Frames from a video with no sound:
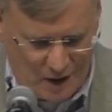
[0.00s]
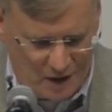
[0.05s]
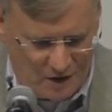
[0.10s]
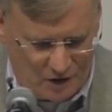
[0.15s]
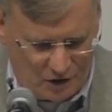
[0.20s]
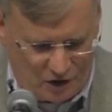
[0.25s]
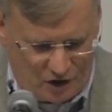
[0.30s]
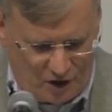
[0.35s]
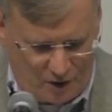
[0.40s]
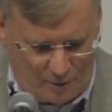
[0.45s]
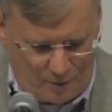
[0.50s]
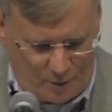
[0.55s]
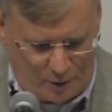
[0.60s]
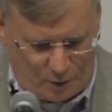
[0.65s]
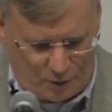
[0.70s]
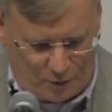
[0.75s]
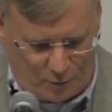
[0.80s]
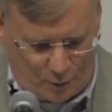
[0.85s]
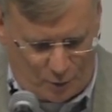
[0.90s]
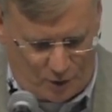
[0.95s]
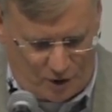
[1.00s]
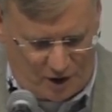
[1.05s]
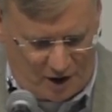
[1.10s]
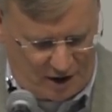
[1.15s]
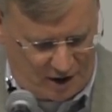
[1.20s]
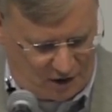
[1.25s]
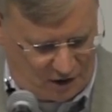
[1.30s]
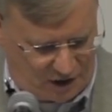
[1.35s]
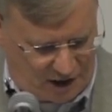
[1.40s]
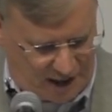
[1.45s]
Skip verse
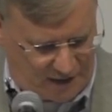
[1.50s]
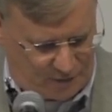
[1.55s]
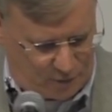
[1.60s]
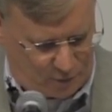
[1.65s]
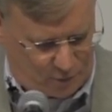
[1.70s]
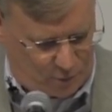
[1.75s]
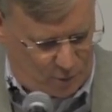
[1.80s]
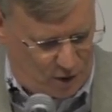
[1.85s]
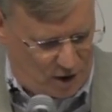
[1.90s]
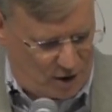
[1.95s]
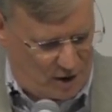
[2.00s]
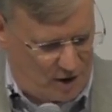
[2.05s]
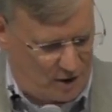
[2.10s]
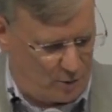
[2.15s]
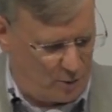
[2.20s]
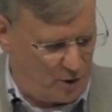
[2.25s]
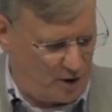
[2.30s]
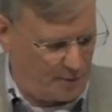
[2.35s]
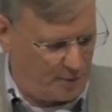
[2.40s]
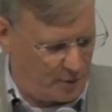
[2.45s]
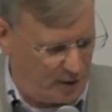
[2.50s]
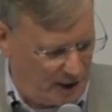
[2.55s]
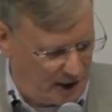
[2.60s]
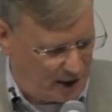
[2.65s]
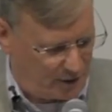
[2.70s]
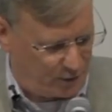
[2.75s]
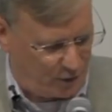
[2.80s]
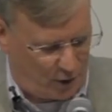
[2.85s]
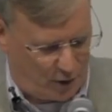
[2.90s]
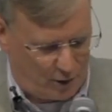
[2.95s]
14, because I don't want to
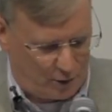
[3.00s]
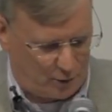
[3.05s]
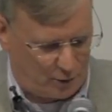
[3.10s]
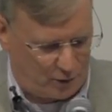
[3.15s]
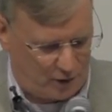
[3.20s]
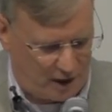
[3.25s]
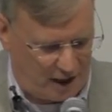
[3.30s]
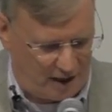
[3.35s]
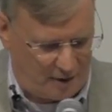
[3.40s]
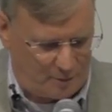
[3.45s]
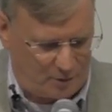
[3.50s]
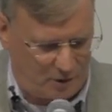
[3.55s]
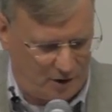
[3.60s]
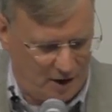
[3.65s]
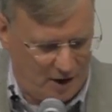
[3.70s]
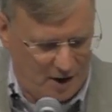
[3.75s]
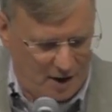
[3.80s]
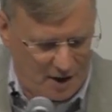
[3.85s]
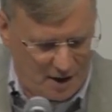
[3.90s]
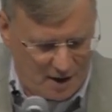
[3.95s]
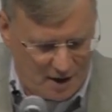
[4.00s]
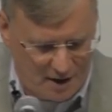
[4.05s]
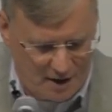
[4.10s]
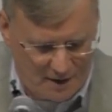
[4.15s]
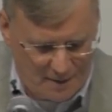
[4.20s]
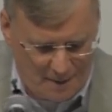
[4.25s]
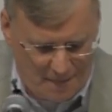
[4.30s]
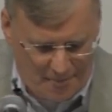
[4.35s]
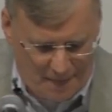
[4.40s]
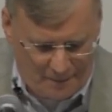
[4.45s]
pronounce all those names.
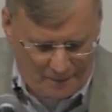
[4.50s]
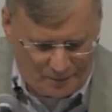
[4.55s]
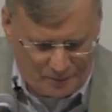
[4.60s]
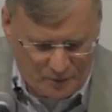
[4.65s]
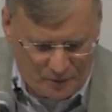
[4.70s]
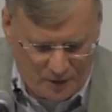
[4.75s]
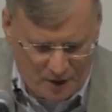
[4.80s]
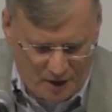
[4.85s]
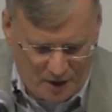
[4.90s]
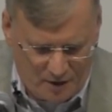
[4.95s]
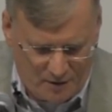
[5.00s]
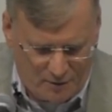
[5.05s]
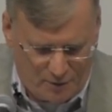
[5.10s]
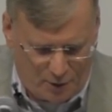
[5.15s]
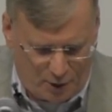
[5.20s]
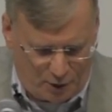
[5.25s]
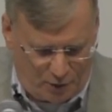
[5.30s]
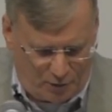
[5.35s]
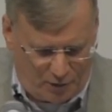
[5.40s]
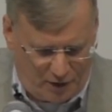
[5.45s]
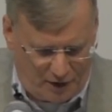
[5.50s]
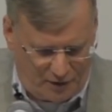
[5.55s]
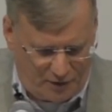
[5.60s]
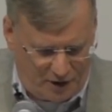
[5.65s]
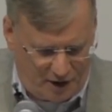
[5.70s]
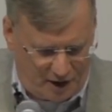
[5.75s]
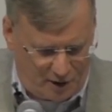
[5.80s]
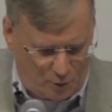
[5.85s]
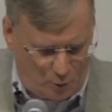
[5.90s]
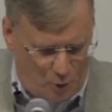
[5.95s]
Verse
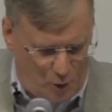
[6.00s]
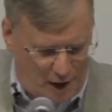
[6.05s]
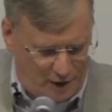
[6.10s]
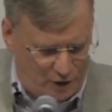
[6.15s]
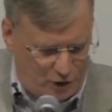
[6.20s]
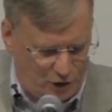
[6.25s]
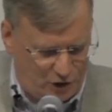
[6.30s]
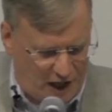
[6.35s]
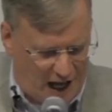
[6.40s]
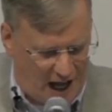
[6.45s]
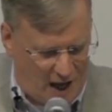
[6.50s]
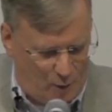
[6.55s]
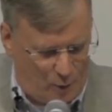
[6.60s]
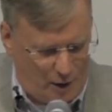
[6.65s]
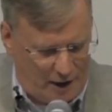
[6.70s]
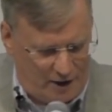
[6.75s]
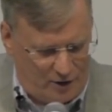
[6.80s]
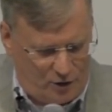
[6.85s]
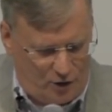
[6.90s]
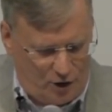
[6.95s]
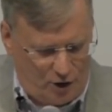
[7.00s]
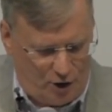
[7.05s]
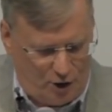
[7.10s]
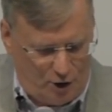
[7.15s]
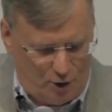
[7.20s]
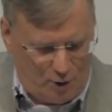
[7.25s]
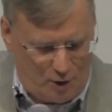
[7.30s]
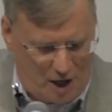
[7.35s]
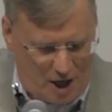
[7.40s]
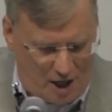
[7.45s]
15, what shall we
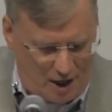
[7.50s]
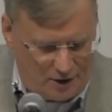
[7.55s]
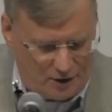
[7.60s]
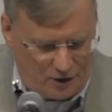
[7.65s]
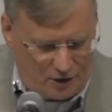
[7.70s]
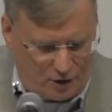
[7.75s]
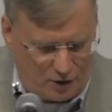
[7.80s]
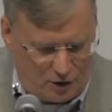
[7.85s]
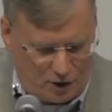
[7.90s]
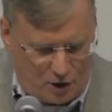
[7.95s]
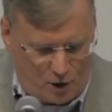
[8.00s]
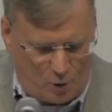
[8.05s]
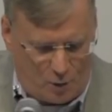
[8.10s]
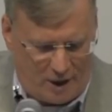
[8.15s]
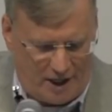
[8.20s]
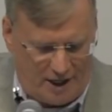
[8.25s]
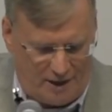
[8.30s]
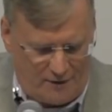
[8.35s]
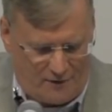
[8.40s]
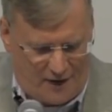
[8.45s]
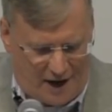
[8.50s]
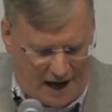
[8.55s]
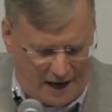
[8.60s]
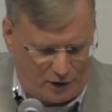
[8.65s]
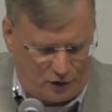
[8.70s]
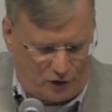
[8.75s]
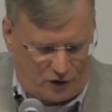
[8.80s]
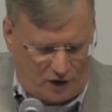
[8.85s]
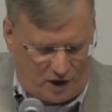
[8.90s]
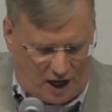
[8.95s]
do unto the Queen
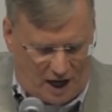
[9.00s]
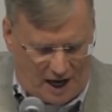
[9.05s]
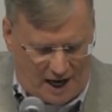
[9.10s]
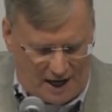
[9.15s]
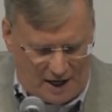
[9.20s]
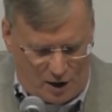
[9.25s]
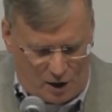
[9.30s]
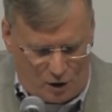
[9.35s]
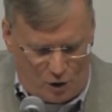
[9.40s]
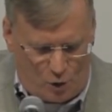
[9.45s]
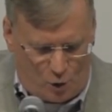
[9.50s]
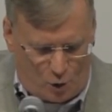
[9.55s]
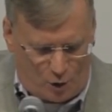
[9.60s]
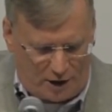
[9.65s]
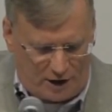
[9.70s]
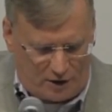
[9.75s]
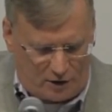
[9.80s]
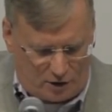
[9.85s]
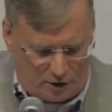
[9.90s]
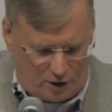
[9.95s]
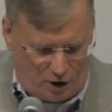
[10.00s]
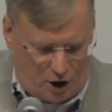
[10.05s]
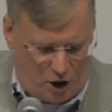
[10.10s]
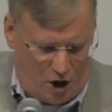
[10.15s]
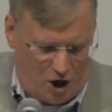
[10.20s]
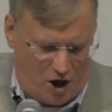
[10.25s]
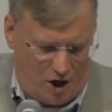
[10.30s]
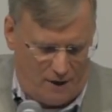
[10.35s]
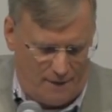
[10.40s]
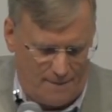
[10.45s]
Vashti according to
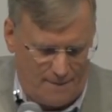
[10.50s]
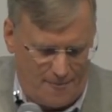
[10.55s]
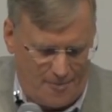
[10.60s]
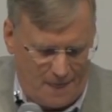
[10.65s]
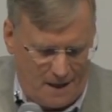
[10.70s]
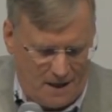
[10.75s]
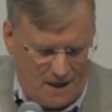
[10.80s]
law?